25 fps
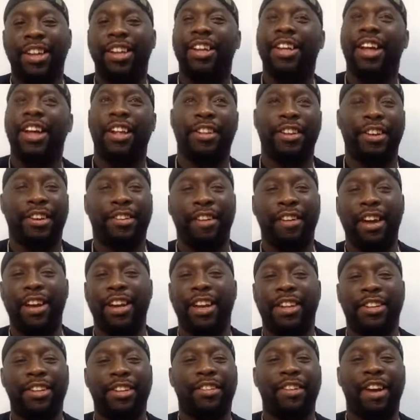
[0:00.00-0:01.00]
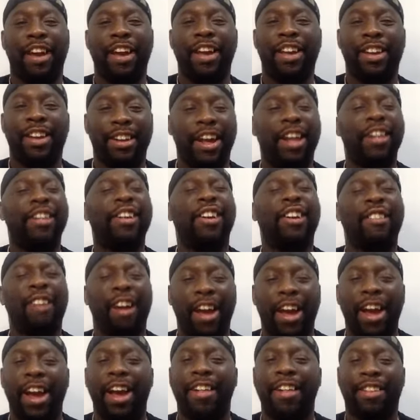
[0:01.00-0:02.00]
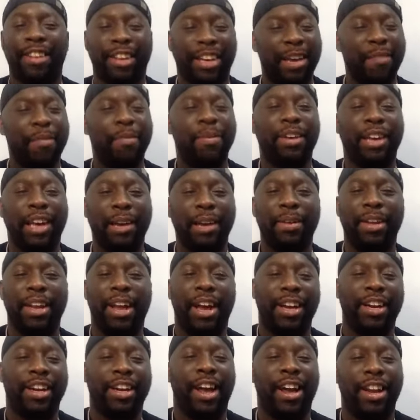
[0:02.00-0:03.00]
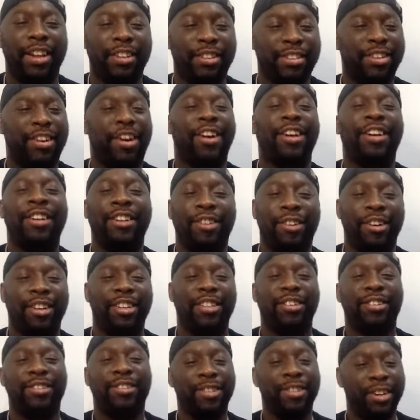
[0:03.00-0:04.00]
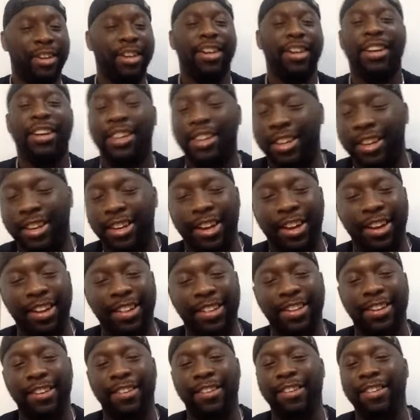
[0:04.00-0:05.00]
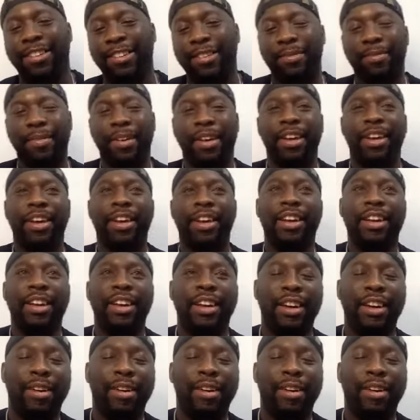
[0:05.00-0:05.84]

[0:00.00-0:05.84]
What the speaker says: That's a great, that's a great answer. Keep it like that. It started on you, but then it ended. Man.